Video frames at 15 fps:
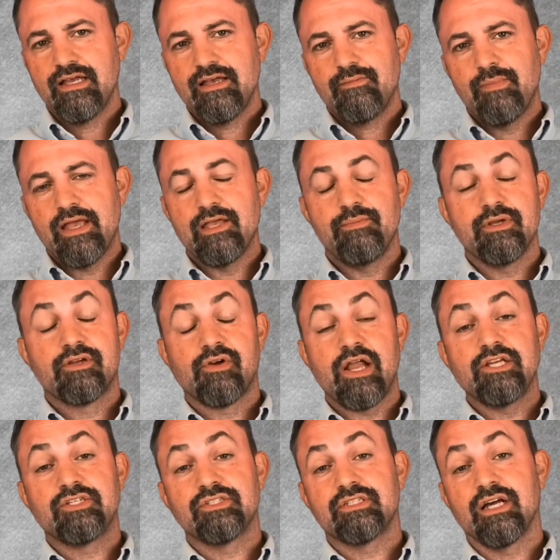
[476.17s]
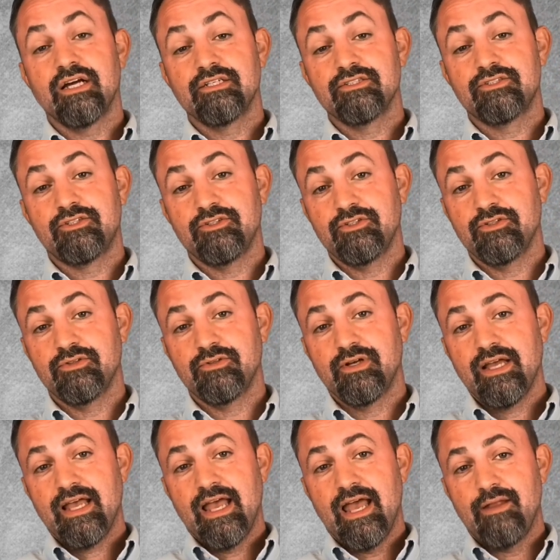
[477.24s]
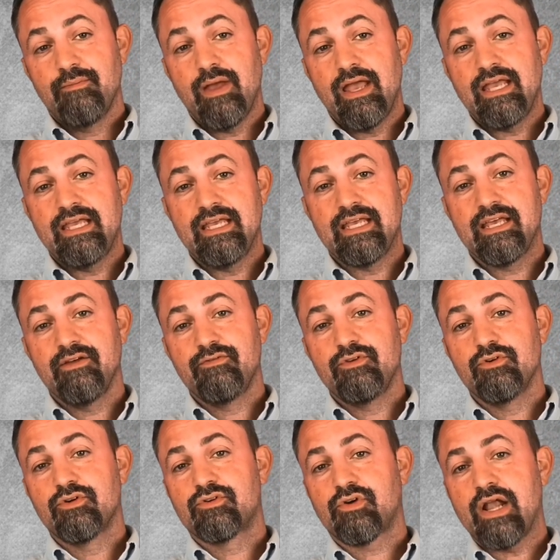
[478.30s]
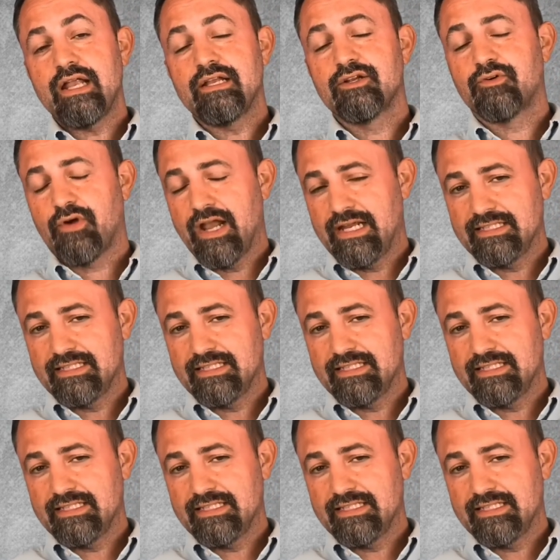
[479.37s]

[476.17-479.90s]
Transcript: May he be gracious unto you. And may he give you great grace